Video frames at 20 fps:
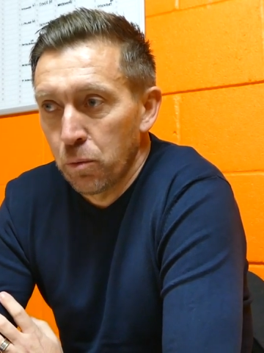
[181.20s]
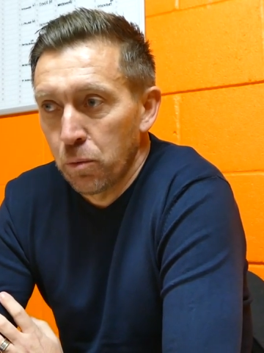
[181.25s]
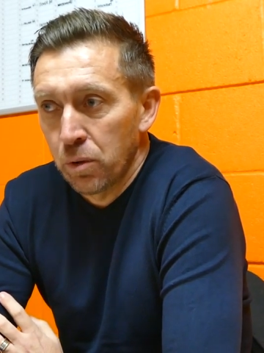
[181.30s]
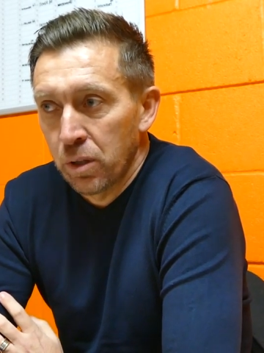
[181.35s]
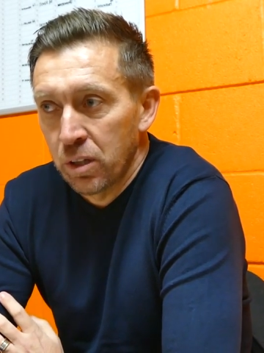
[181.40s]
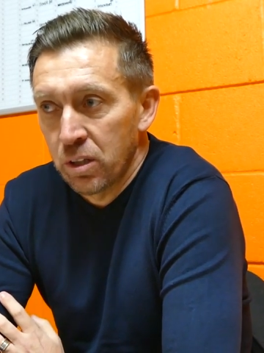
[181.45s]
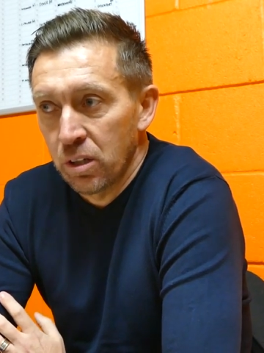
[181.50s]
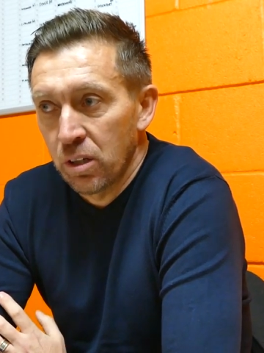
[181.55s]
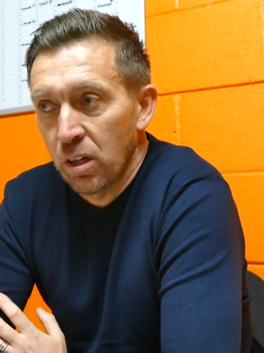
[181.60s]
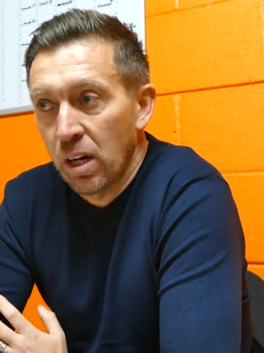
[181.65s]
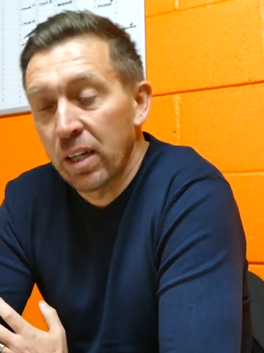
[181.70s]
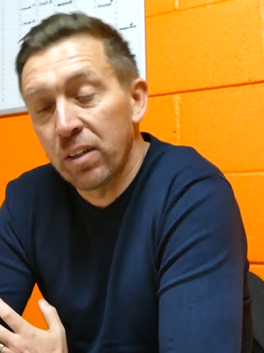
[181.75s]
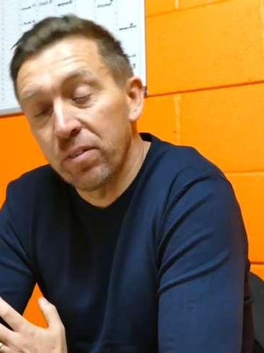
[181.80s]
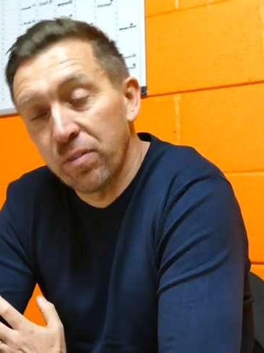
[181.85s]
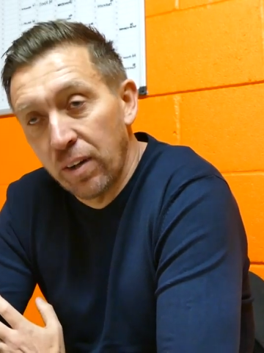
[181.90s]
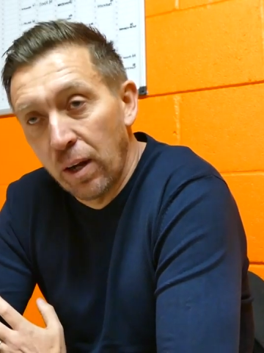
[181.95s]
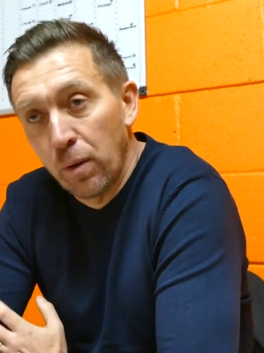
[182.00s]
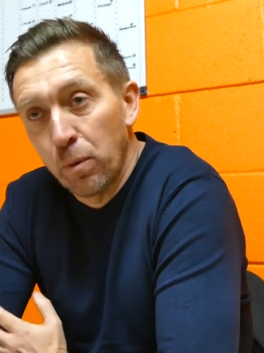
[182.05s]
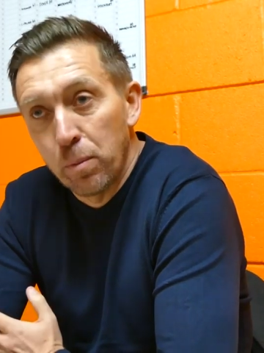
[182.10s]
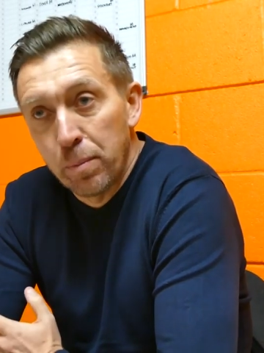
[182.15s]
there's a nice
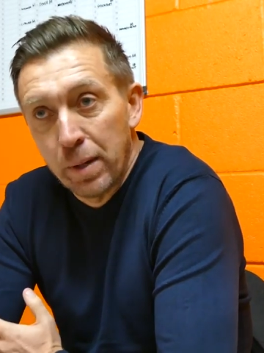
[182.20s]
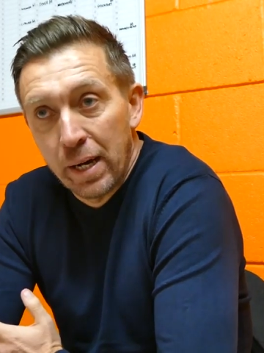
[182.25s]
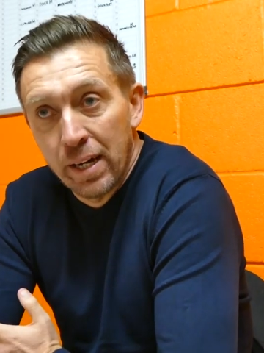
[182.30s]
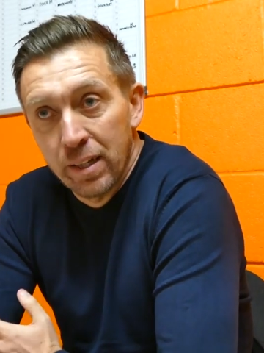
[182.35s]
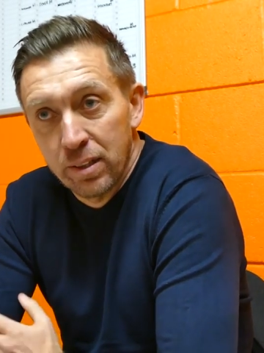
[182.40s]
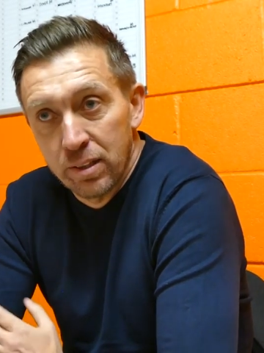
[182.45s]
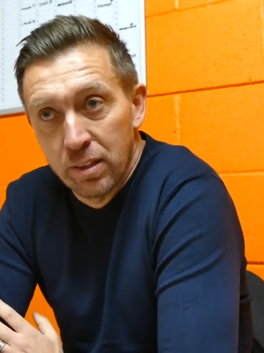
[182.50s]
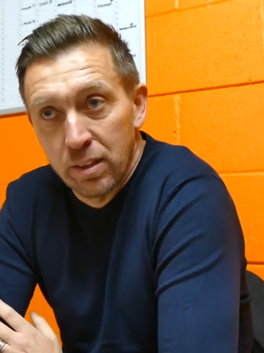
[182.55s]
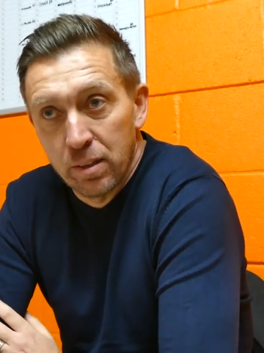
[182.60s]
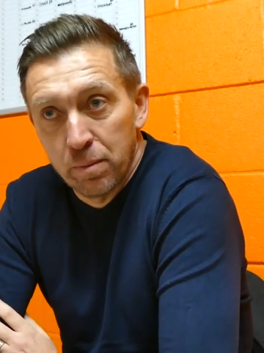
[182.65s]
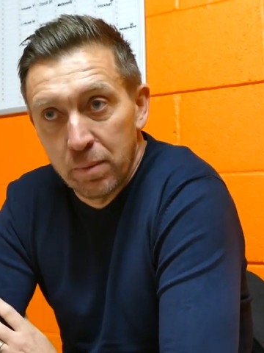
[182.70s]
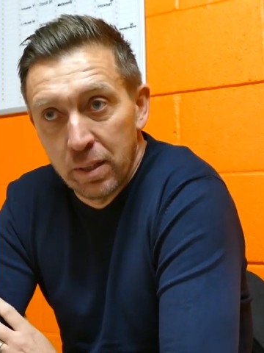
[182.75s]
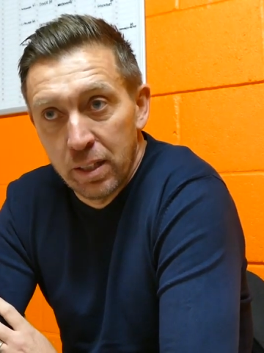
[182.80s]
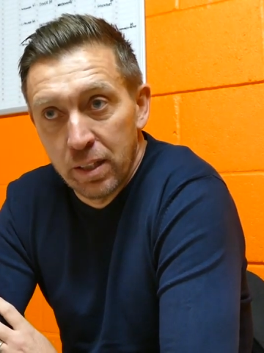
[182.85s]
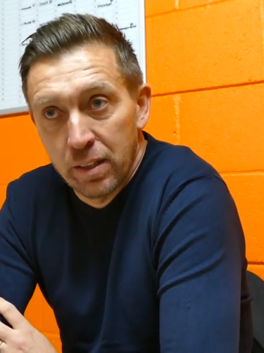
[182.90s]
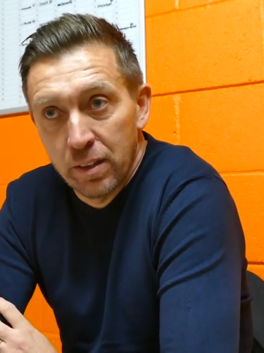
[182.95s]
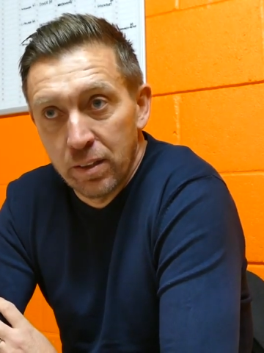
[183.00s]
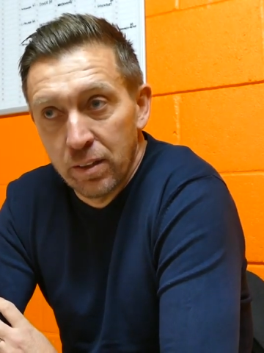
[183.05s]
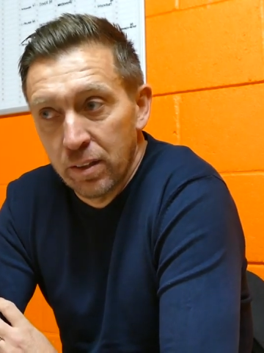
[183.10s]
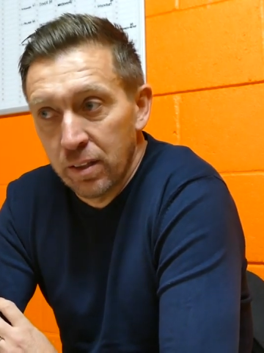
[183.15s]
flow about us at the
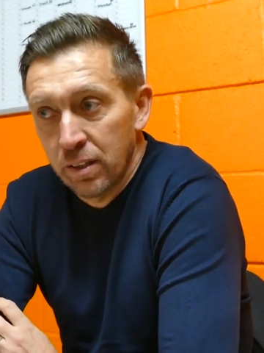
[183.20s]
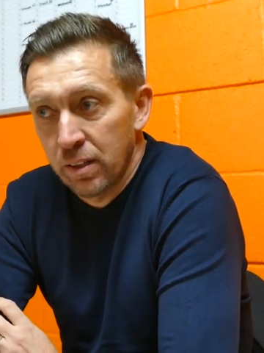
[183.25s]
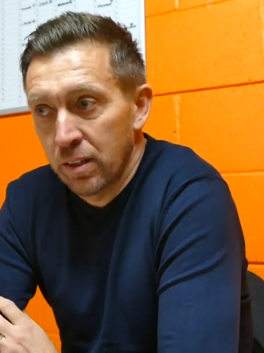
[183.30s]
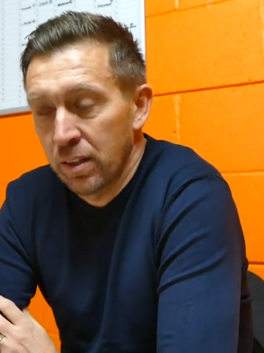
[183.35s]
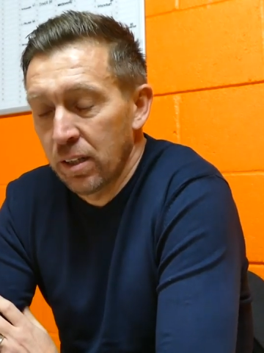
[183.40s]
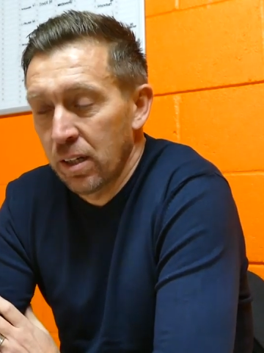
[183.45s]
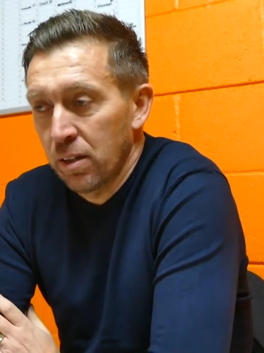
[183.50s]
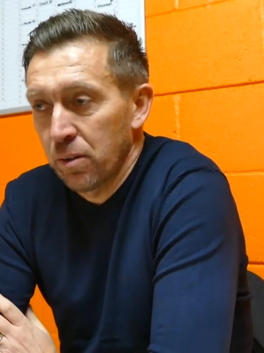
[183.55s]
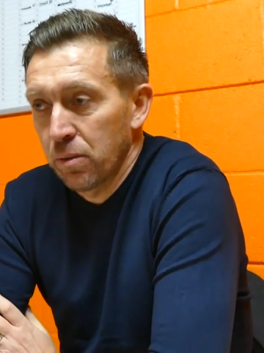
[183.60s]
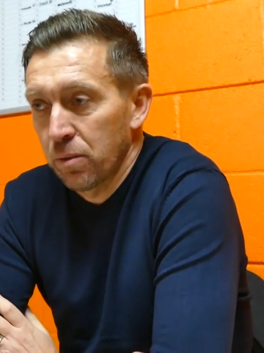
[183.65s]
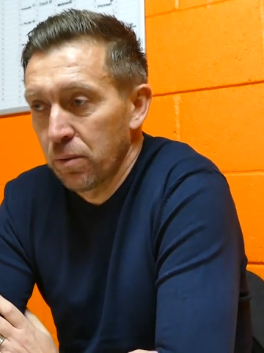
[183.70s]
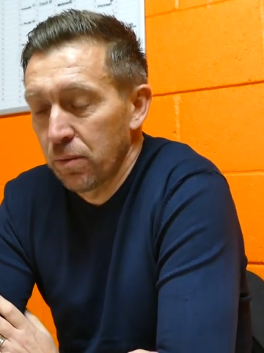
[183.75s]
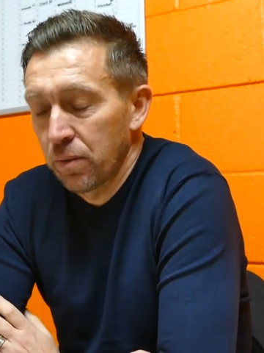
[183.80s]
minute, you know,